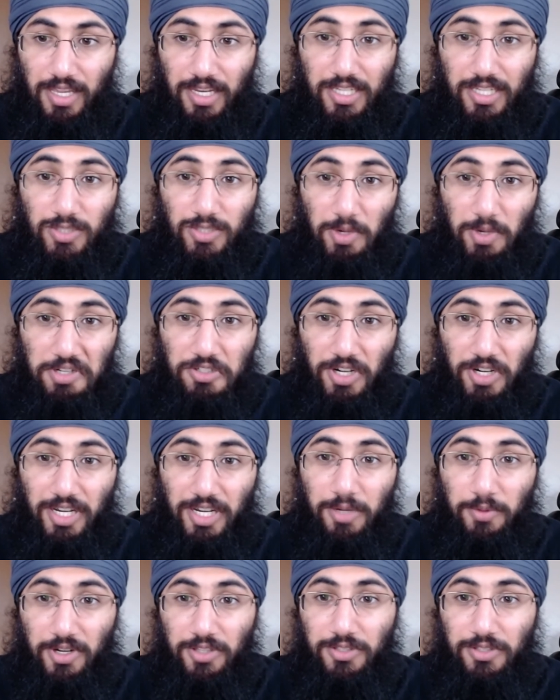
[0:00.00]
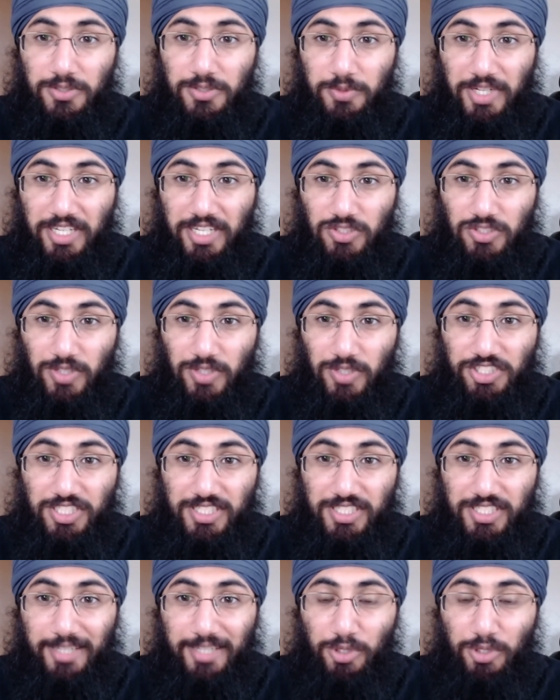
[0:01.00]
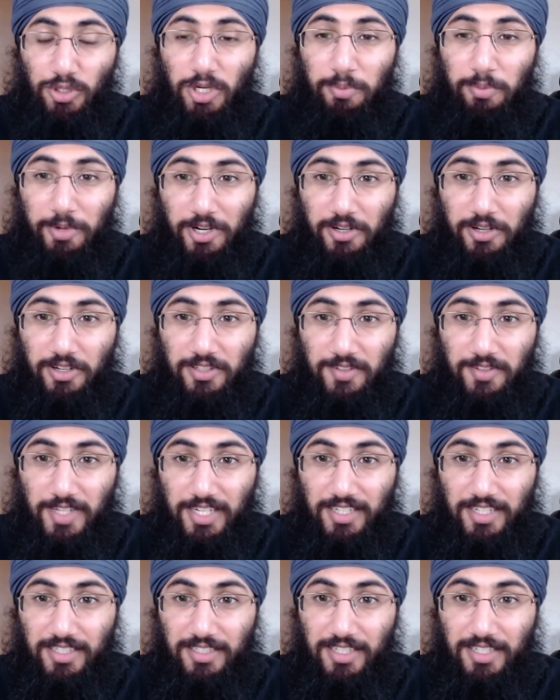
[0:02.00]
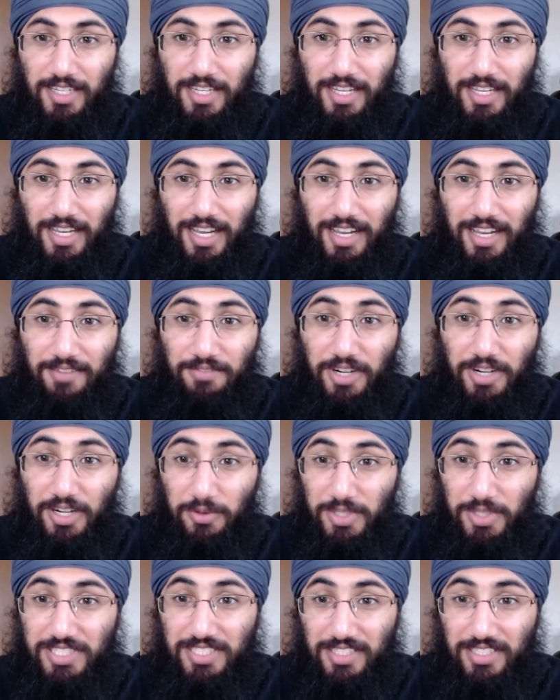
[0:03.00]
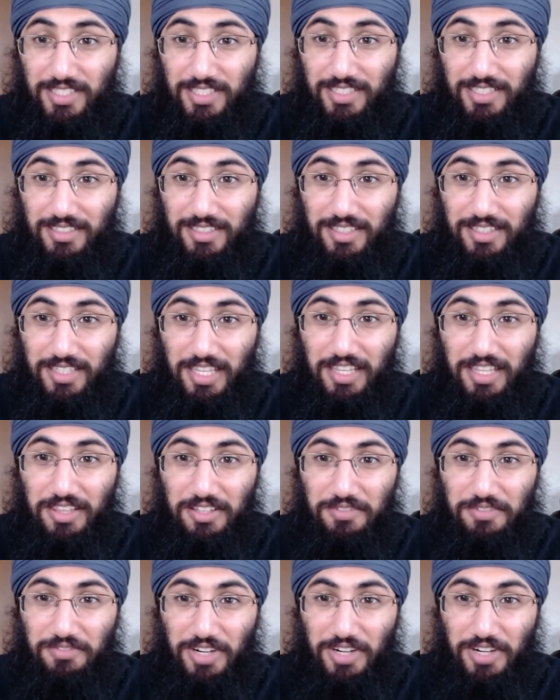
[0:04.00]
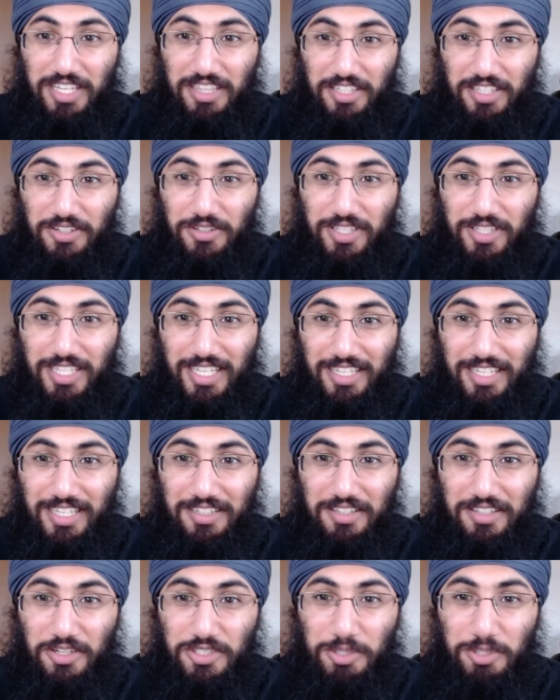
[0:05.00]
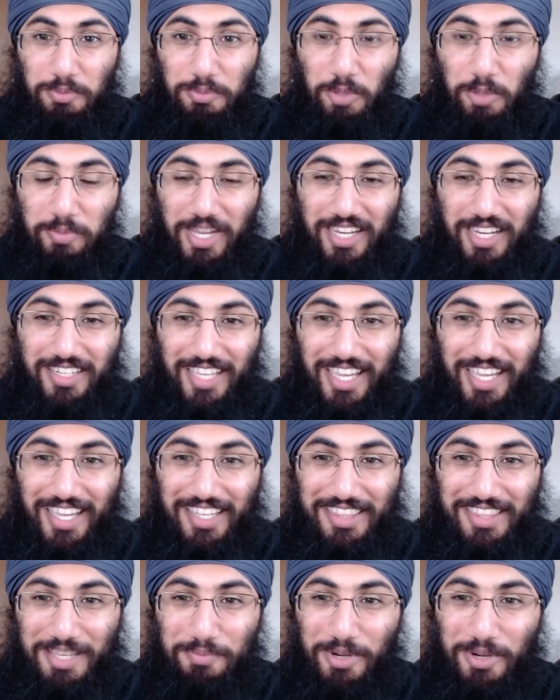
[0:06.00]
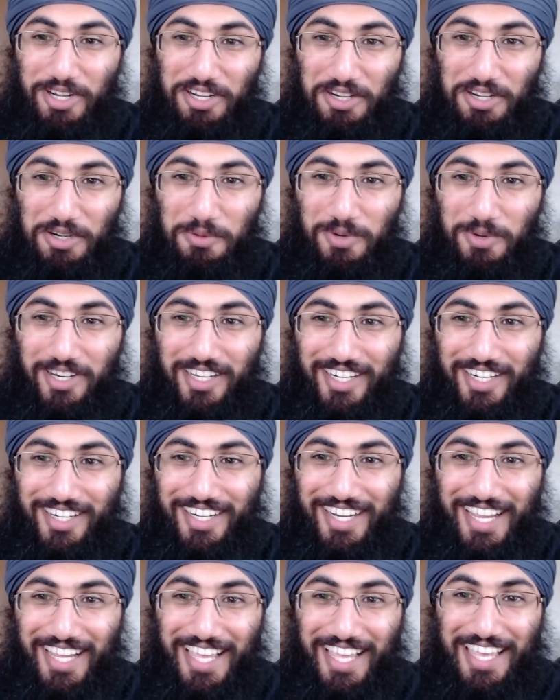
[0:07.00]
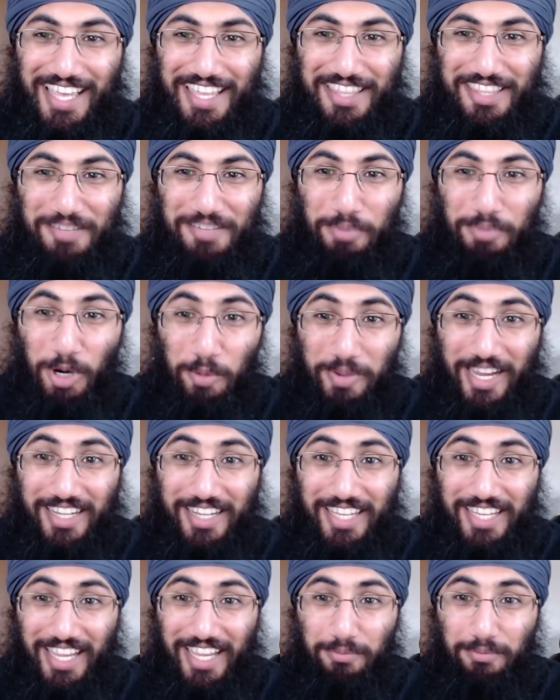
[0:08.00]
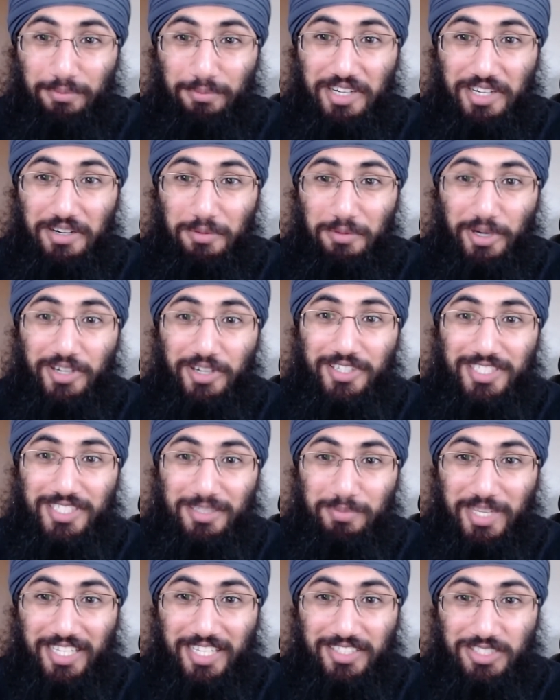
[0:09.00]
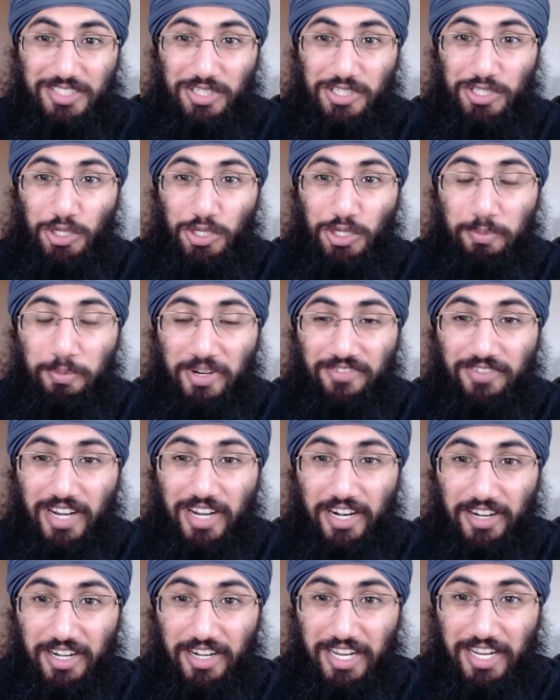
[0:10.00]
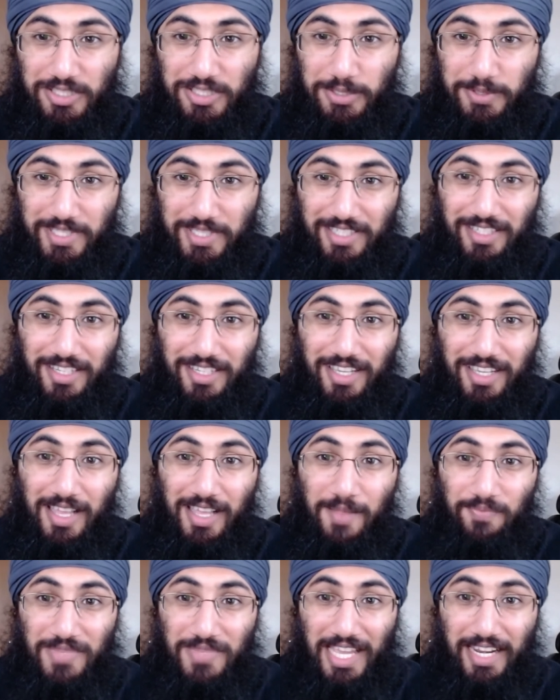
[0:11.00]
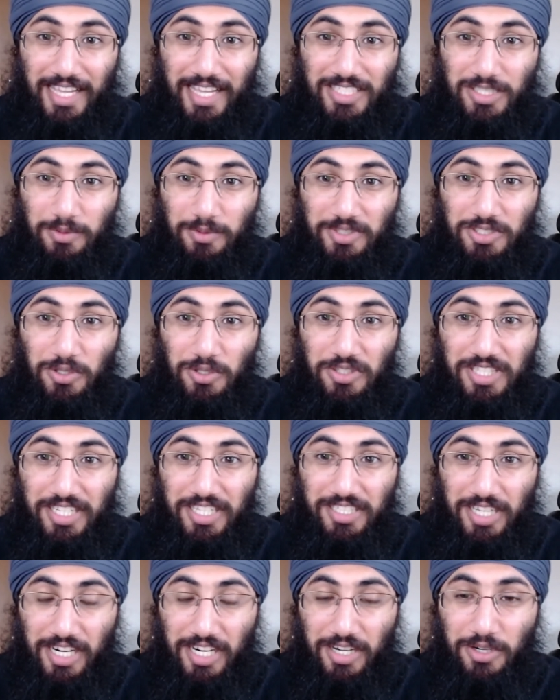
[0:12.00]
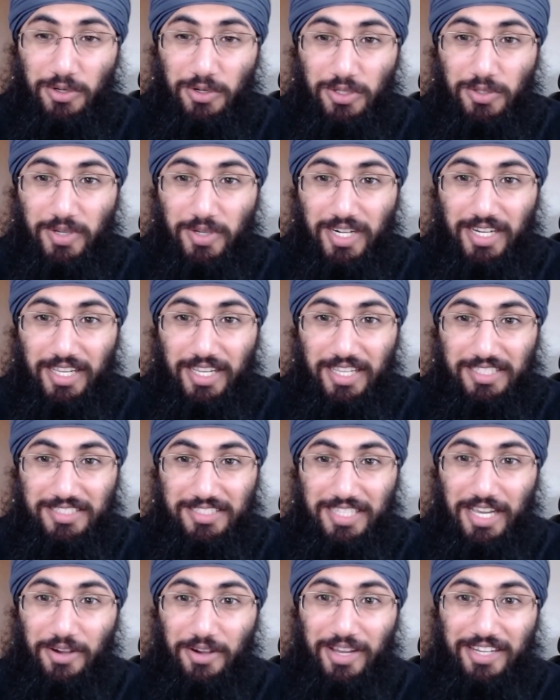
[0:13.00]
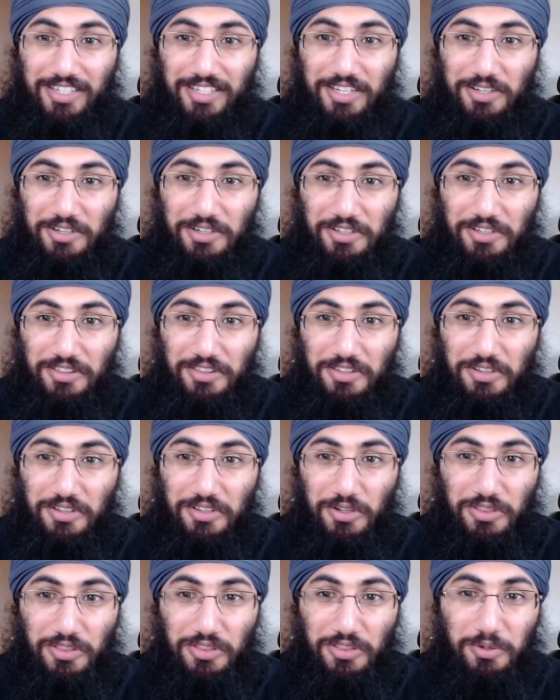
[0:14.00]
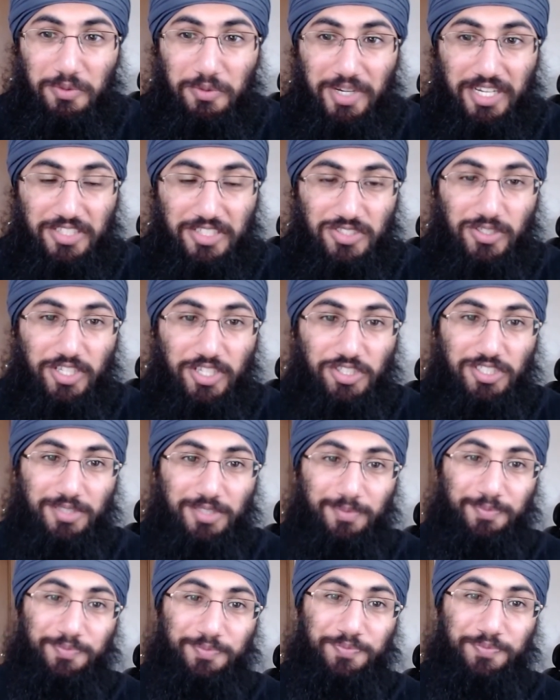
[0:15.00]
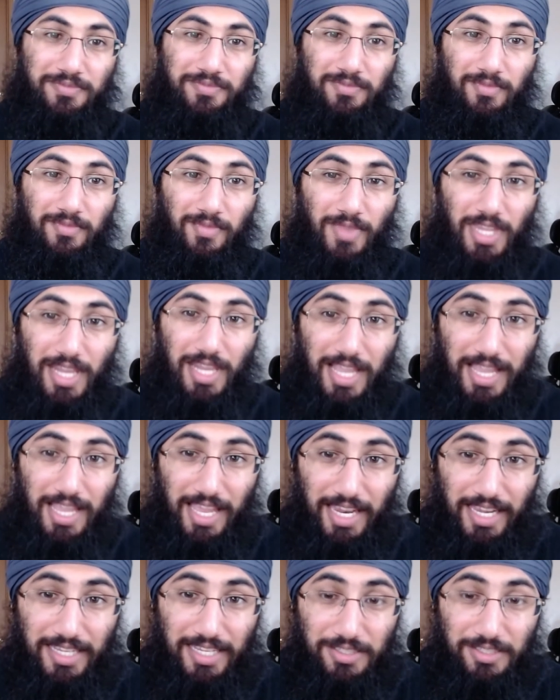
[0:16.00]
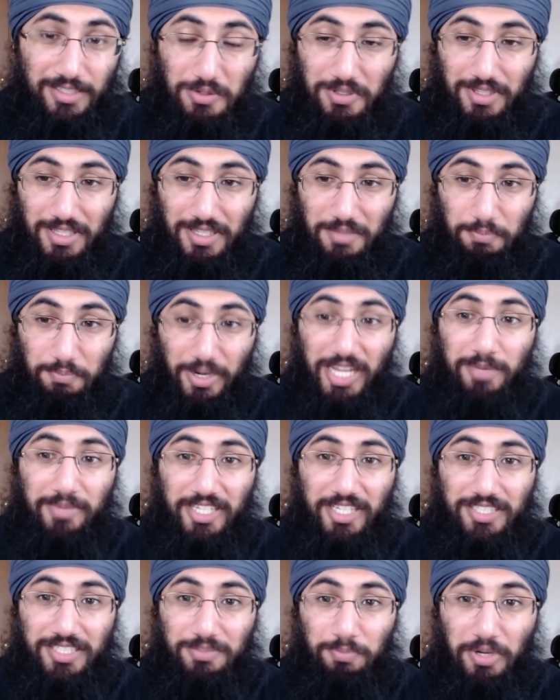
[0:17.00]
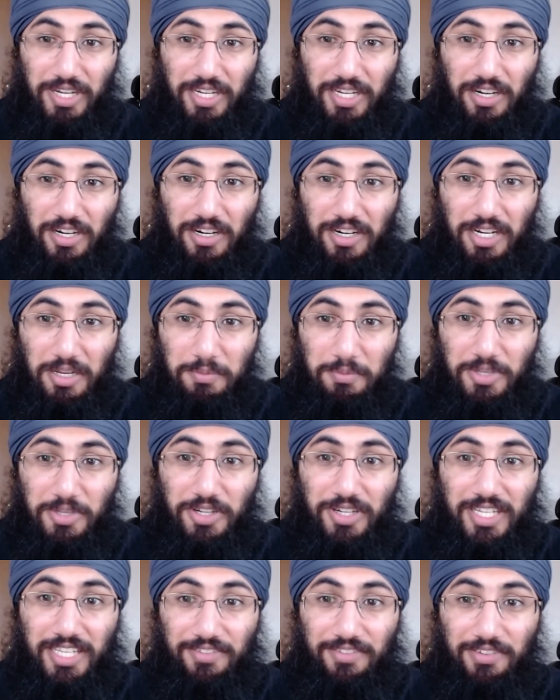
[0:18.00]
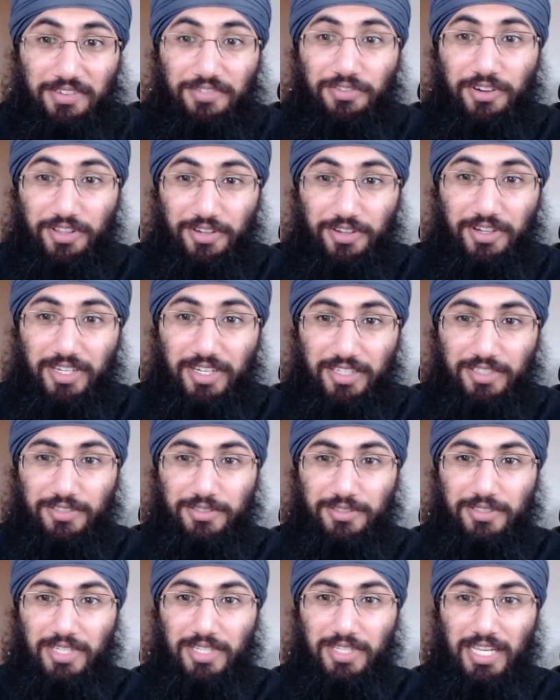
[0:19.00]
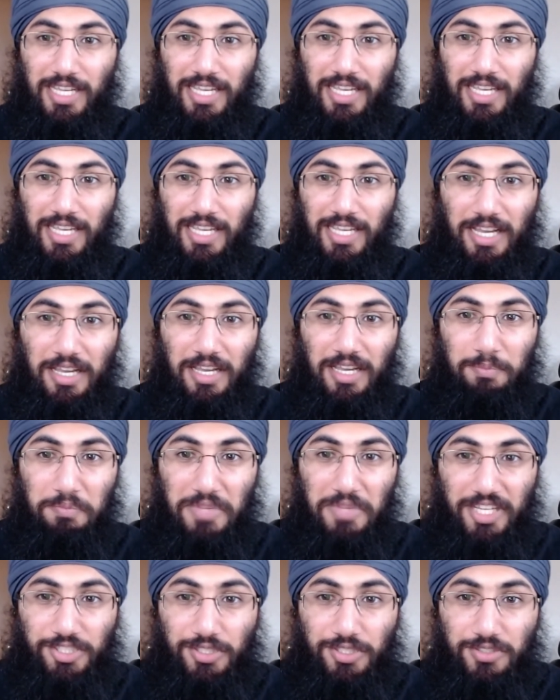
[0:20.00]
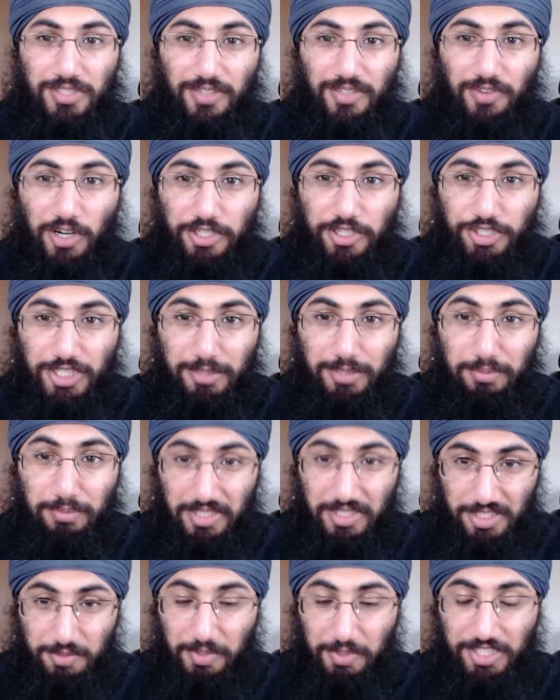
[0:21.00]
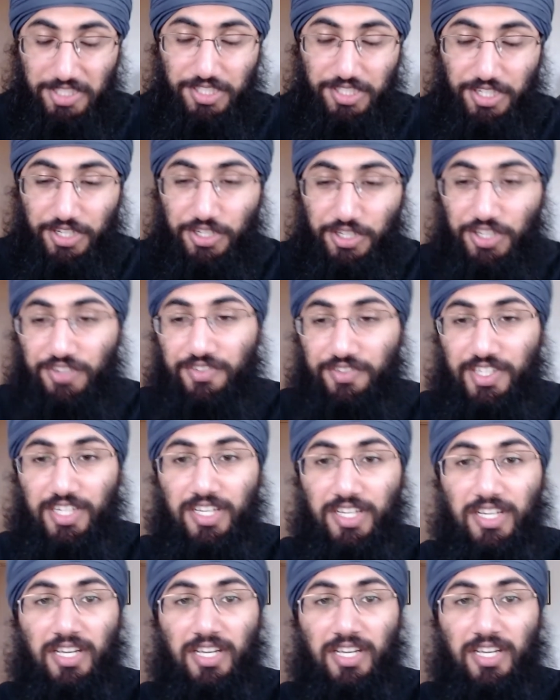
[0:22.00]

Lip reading: Because during one of those reconstructions, they blew up our Gurdwara very recently. They very literally, there's a propane tank, they put it in water. The propane tank burst because there was an open fire next to it. And as a result, the entire Gurdwara has now had to go through reconstruction. And pretty much putting our community even further into issues of hardship, especially during COVID.